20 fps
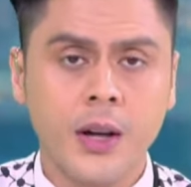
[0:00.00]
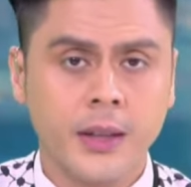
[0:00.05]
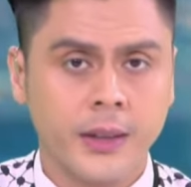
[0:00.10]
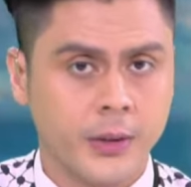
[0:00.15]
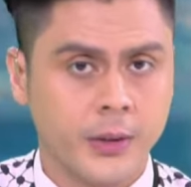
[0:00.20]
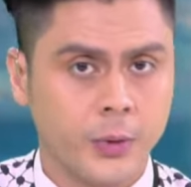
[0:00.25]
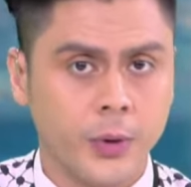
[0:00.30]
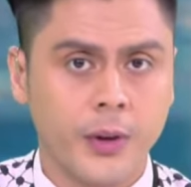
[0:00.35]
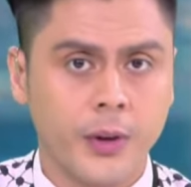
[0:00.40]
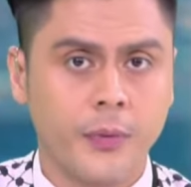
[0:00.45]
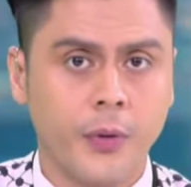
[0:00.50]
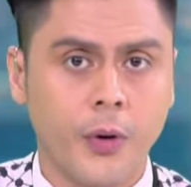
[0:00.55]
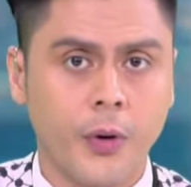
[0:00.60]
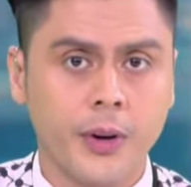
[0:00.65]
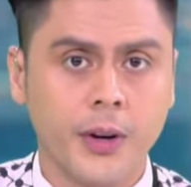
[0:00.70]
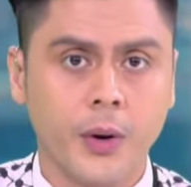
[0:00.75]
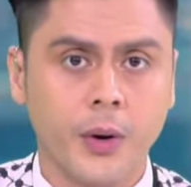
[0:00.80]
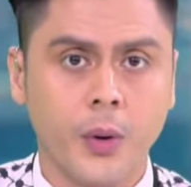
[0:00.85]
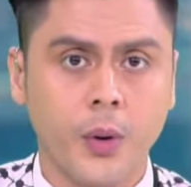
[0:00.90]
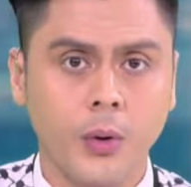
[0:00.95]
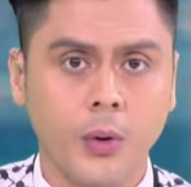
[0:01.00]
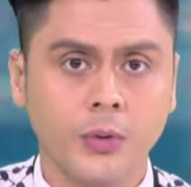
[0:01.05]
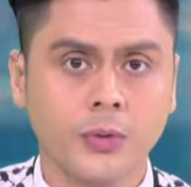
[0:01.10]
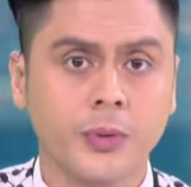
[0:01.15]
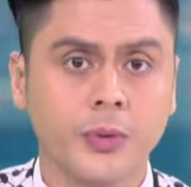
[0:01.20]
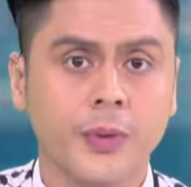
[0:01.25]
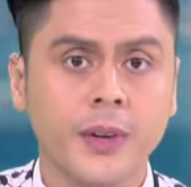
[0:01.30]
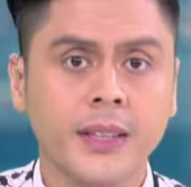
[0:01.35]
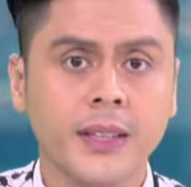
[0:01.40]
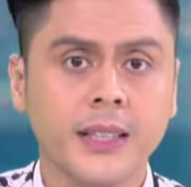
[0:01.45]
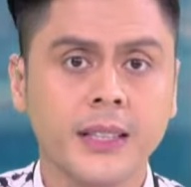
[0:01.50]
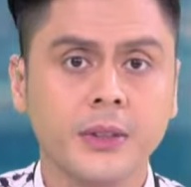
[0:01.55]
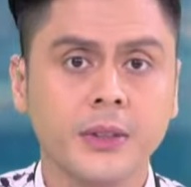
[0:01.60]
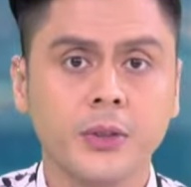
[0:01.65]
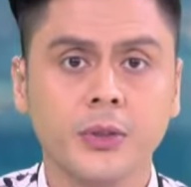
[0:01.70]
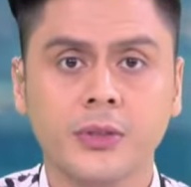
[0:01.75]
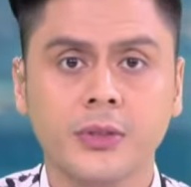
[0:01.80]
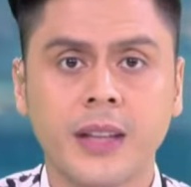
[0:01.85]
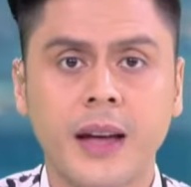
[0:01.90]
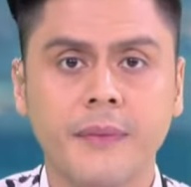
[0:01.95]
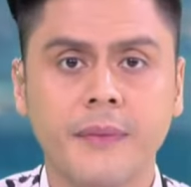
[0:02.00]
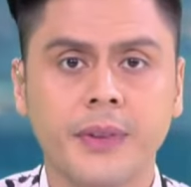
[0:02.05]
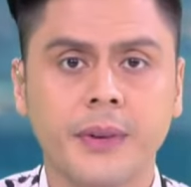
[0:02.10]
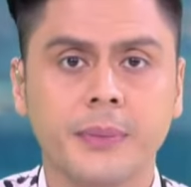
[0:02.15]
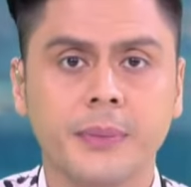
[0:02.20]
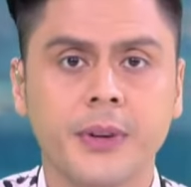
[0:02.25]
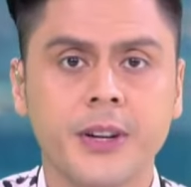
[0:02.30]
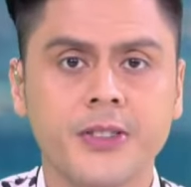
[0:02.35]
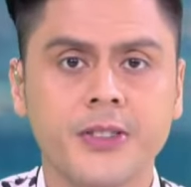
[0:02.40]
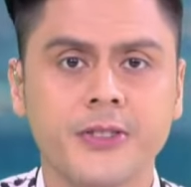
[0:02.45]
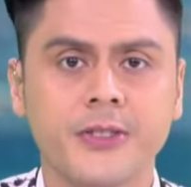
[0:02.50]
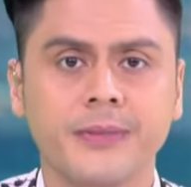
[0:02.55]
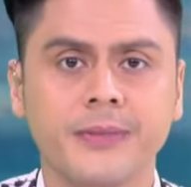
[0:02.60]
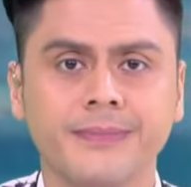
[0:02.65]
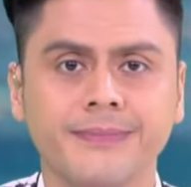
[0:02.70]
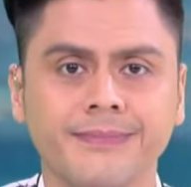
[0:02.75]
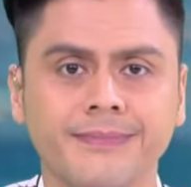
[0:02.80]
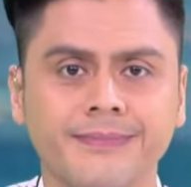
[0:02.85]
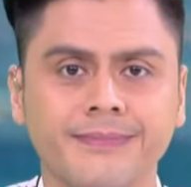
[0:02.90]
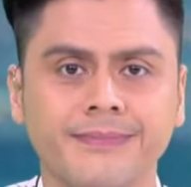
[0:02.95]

the 24-year-old return to Stamford Bridge.